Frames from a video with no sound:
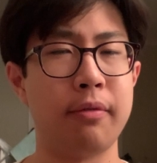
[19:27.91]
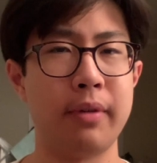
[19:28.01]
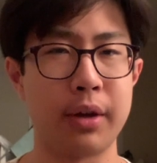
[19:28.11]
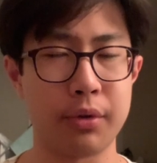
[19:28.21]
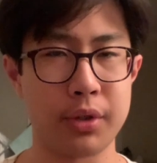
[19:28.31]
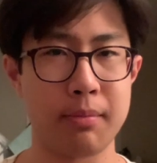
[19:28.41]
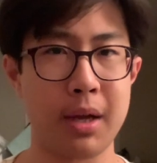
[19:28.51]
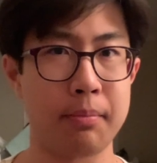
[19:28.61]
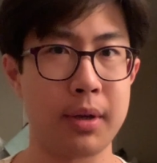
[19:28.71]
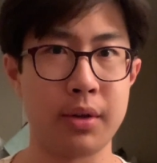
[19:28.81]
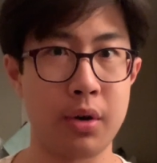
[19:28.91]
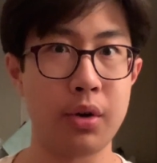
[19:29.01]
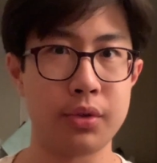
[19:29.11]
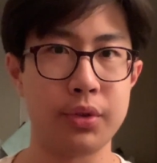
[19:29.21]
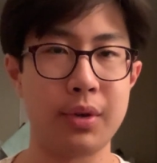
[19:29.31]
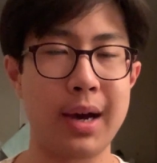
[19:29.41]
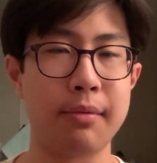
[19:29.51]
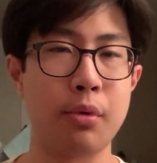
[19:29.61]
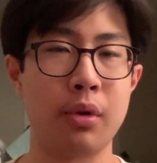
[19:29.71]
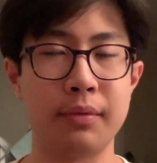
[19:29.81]
vigorous amount because you
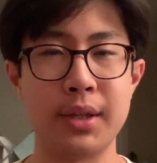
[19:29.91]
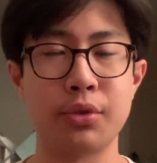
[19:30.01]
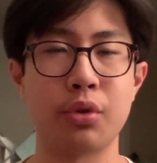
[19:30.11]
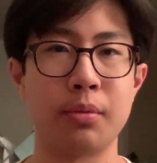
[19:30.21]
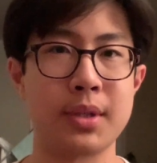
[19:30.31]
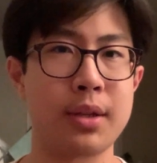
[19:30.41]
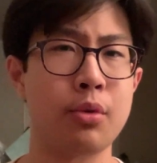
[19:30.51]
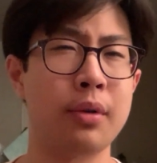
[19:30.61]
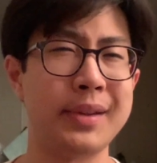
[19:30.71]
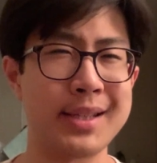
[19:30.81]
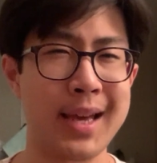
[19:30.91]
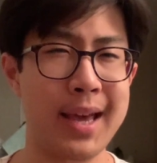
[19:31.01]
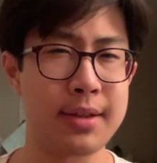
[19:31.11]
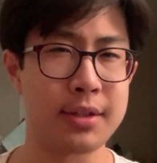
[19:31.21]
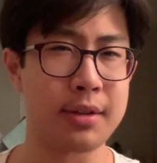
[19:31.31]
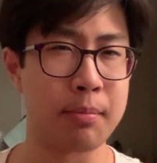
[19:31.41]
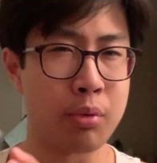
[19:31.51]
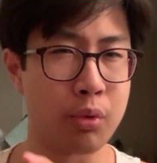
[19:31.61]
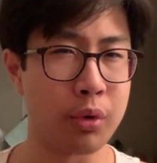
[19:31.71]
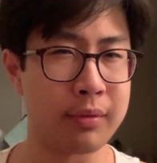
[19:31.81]
have all of these traumas and all of these haters to
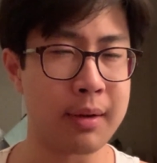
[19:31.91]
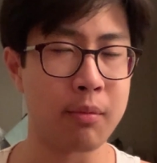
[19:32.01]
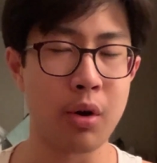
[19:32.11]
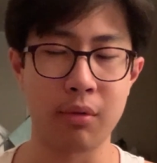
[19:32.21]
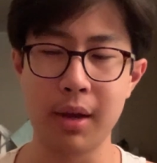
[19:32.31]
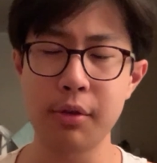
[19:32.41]
prove them wrong, right?